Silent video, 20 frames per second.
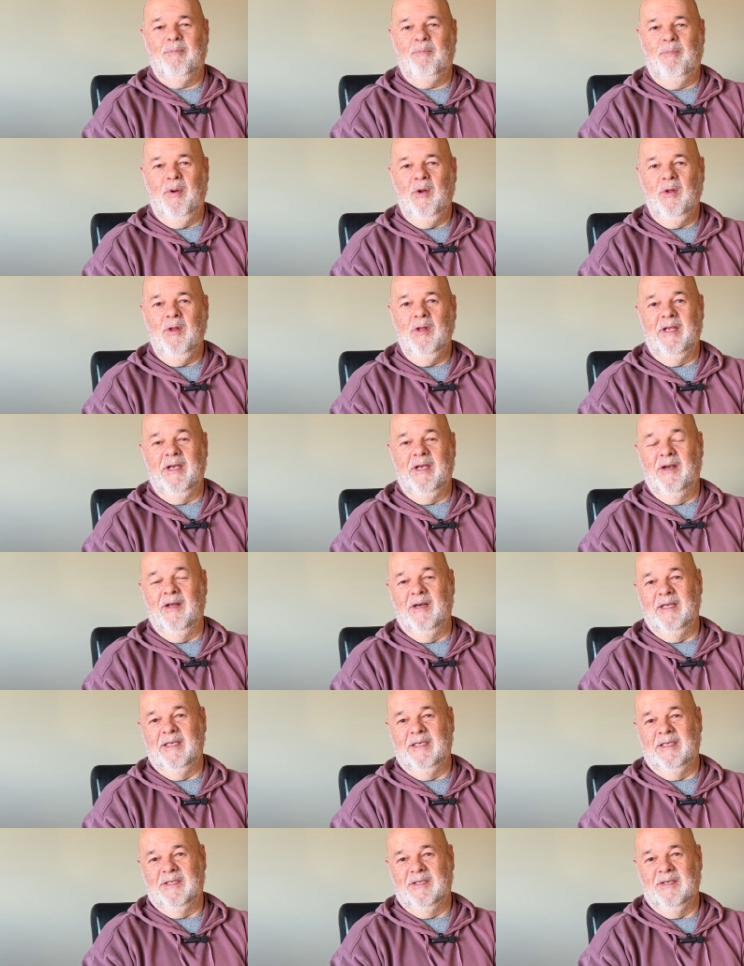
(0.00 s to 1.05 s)
Pauline and I
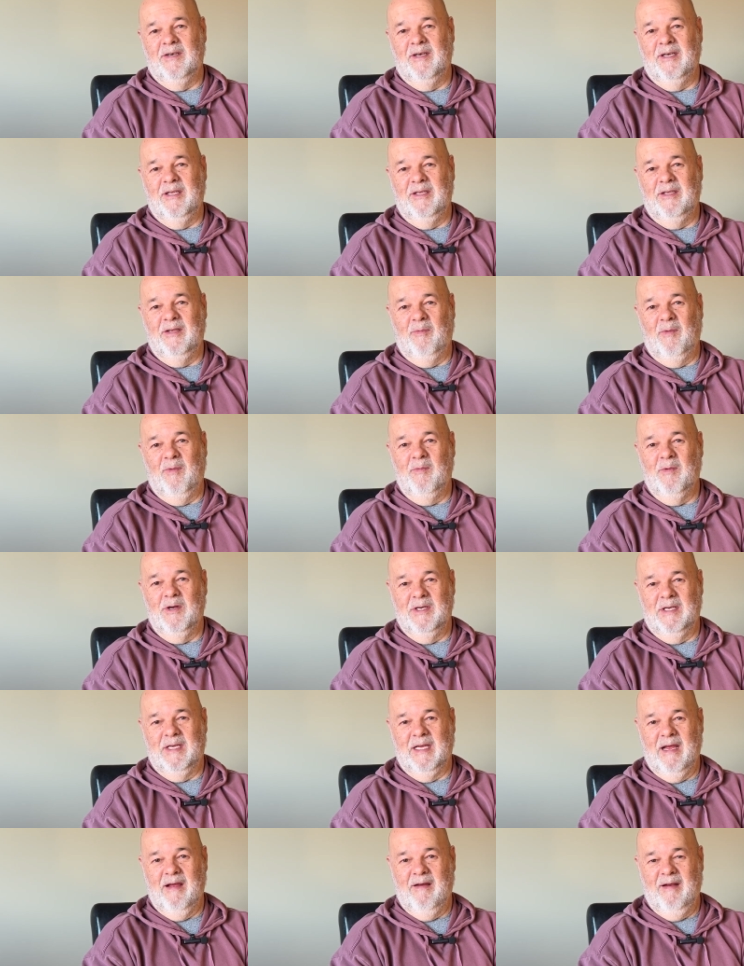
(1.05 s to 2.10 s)
decided that we wanted
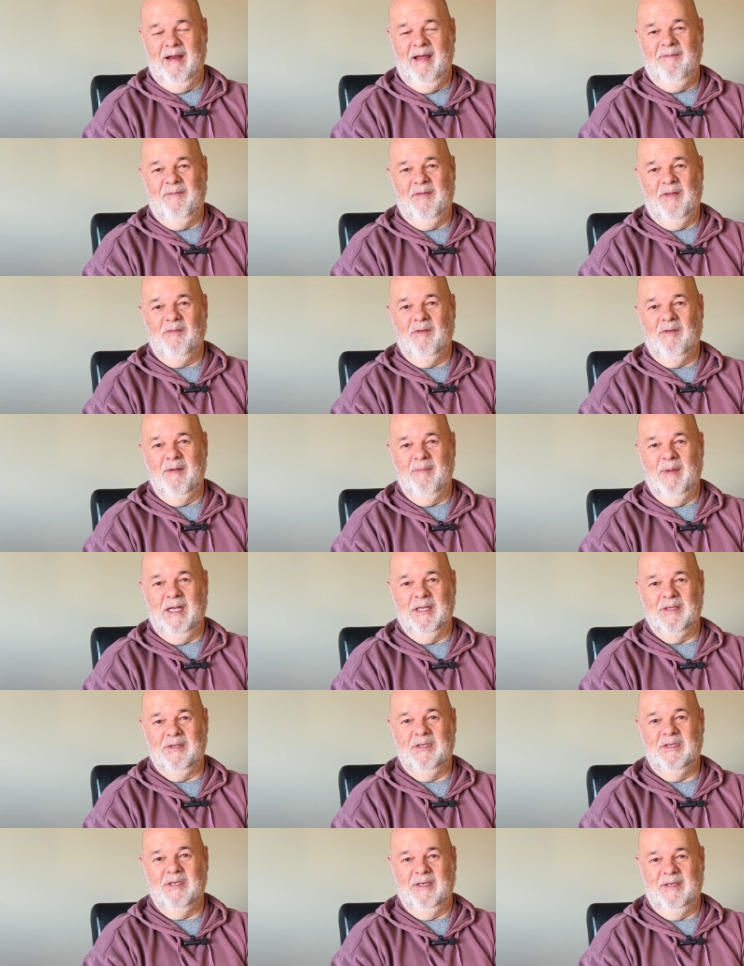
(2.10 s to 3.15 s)
to go and have 3
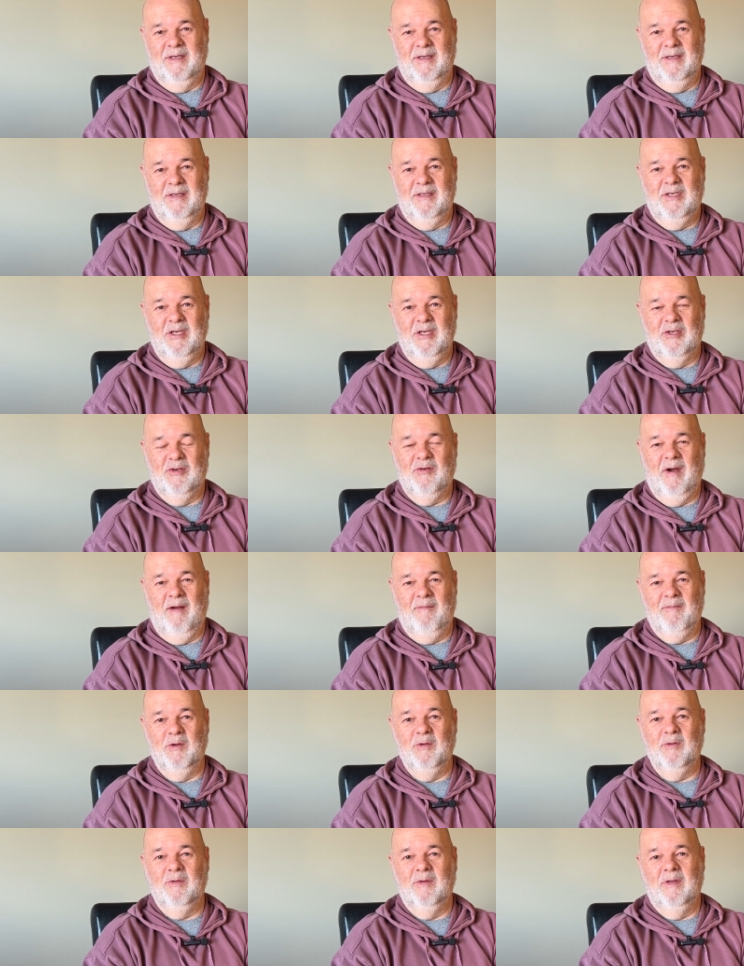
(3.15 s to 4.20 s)
months to
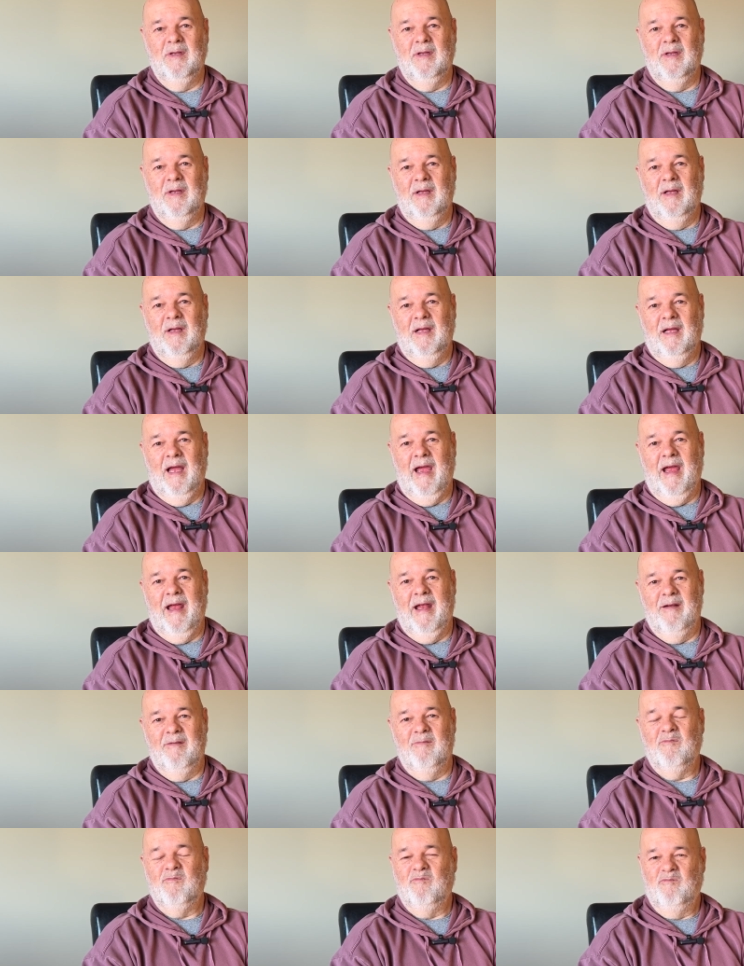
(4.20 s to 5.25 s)
travel
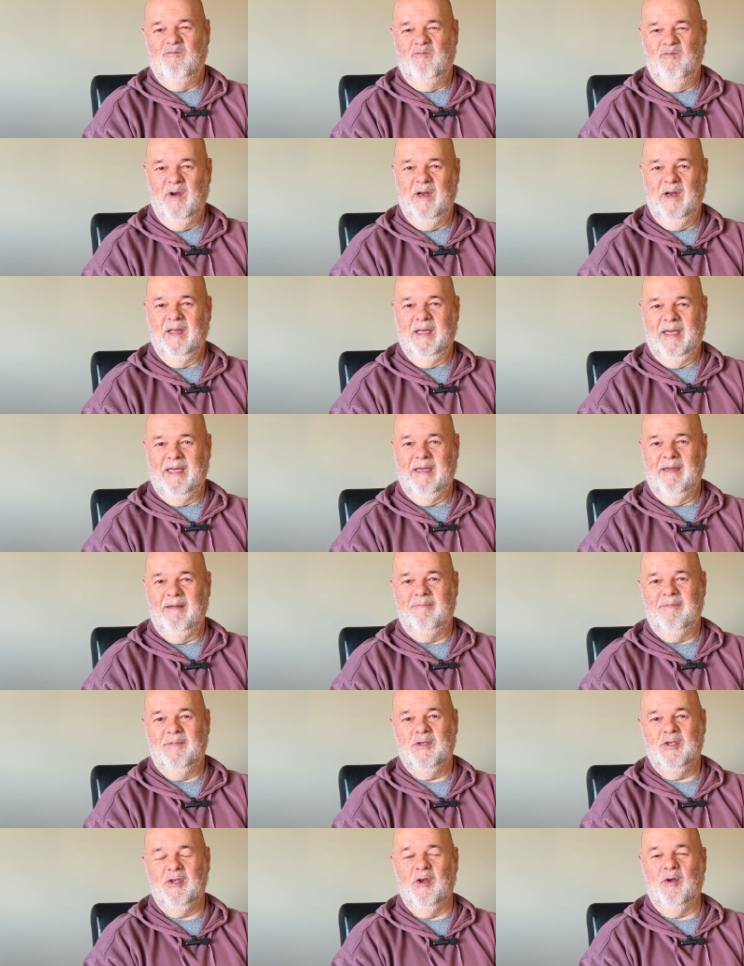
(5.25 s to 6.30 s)
and really
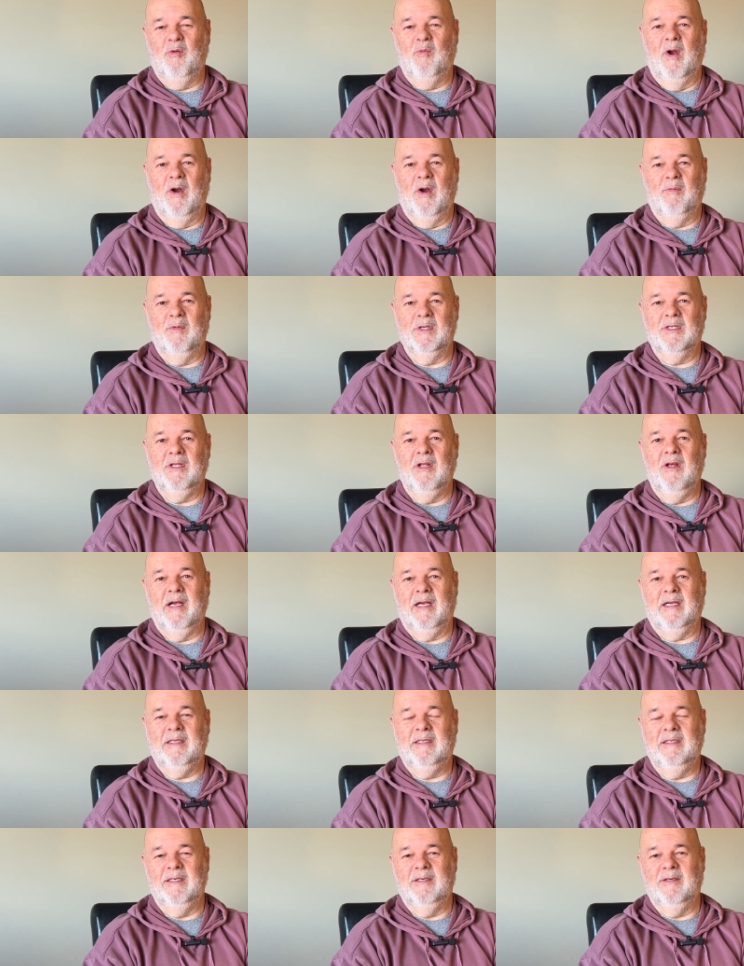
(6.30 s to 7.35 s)
see what it was like
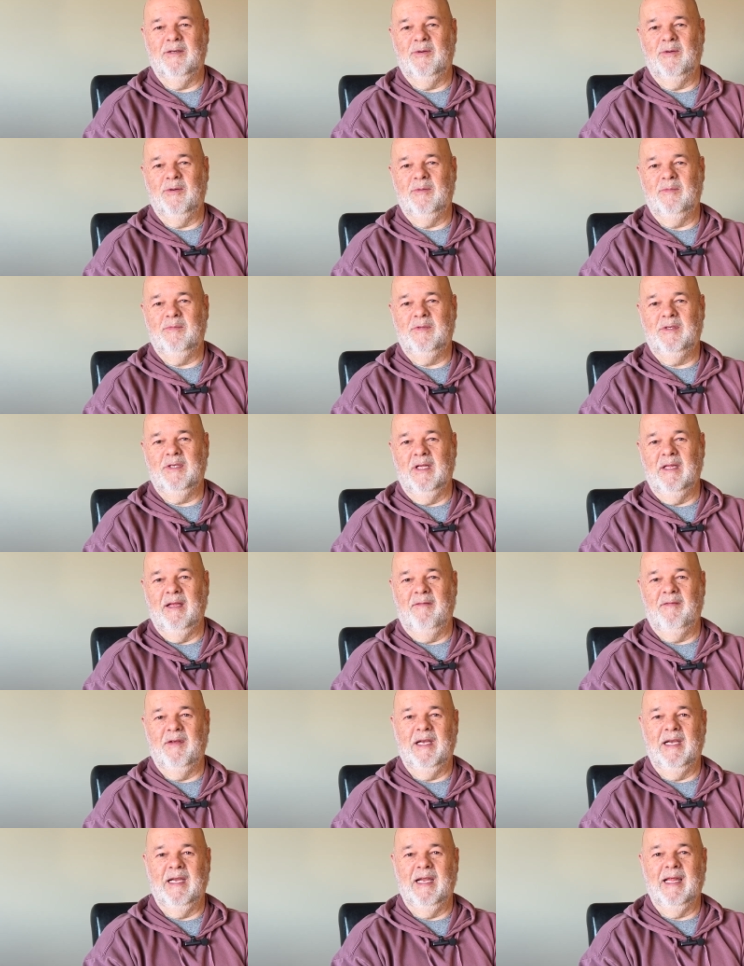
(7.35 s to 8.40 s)
to live
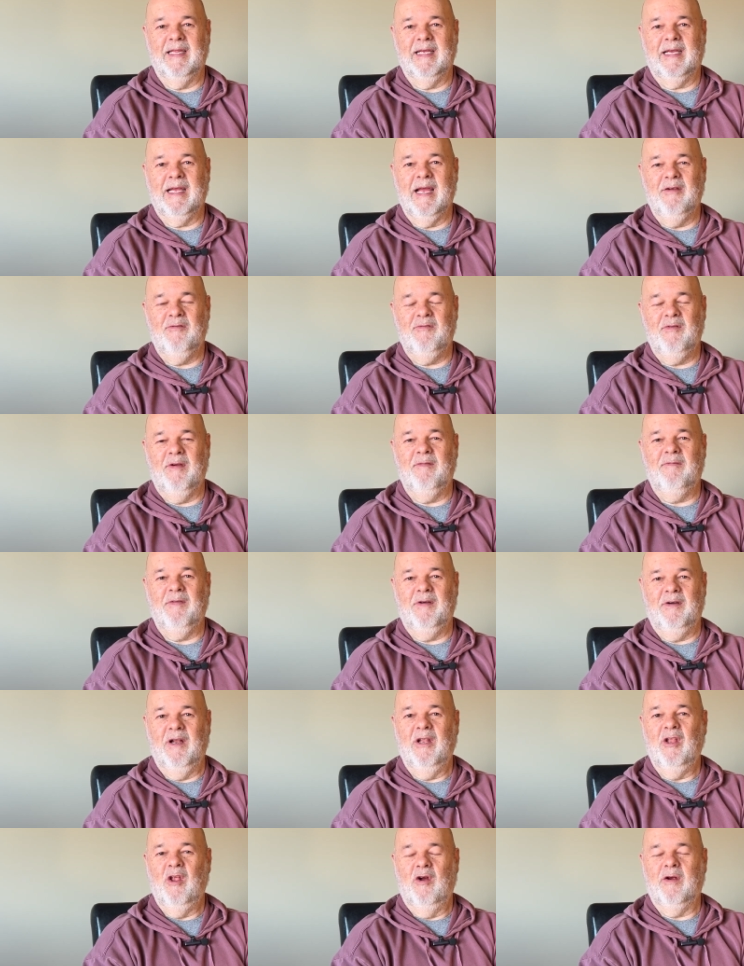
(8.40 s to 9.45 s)
in another country for
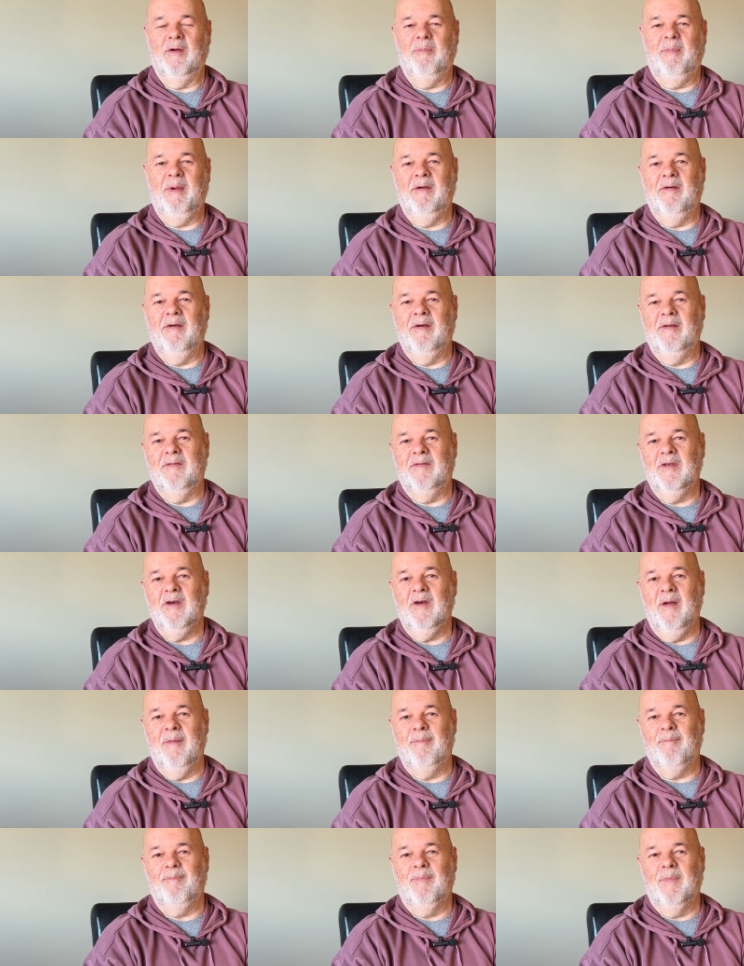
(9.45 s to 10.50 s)
a longer period of
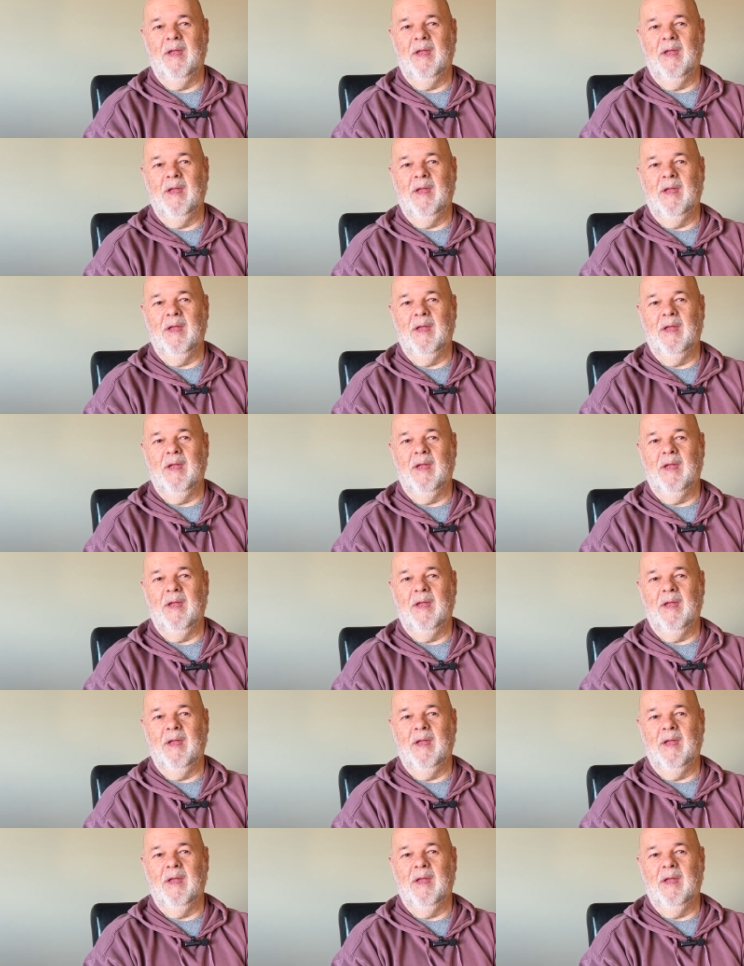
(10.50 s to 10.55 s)
time.